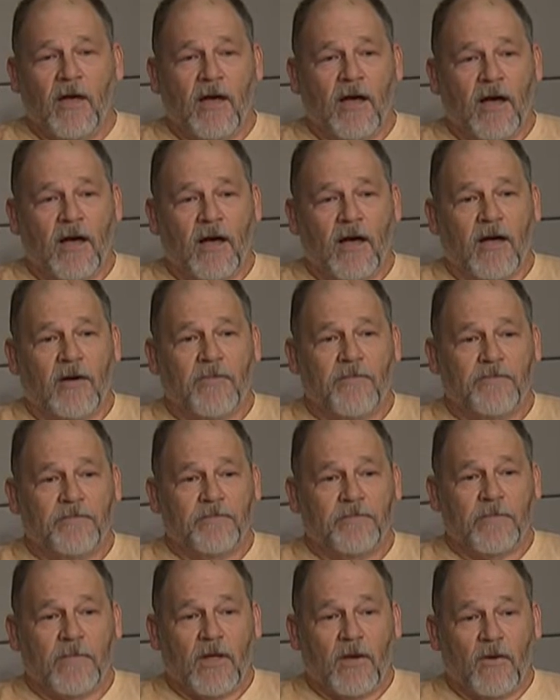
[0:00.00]
Uh,
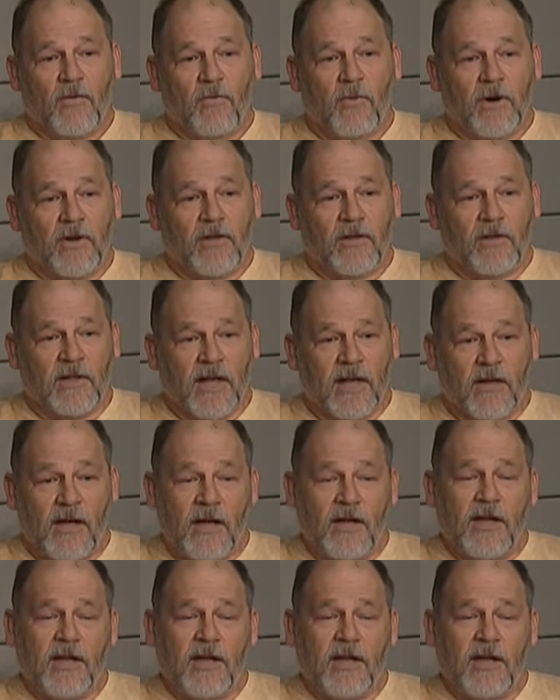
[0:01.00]
one of the uh,